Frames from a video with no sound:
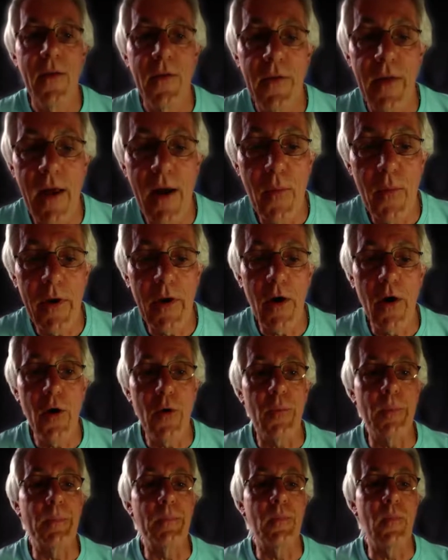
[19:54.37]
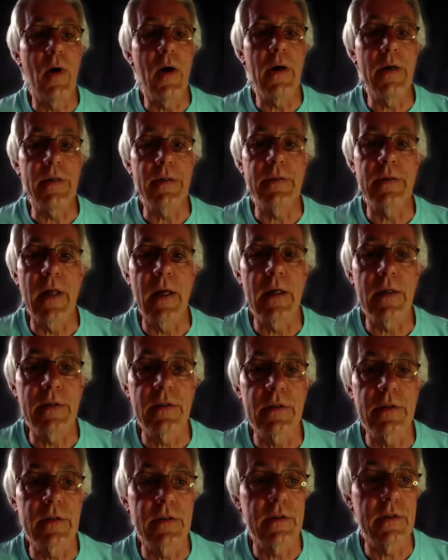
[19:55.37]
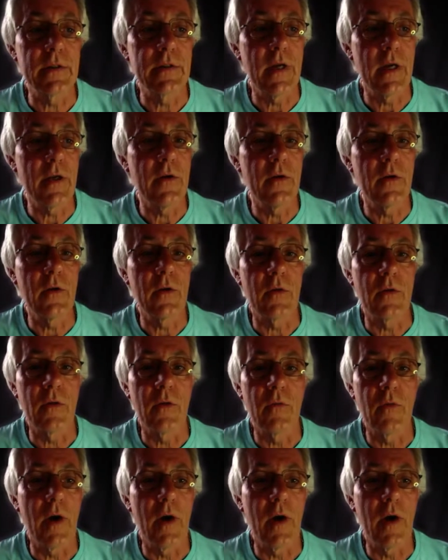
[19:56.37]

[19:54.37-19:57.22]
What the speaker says: So there we go. Right, that's the second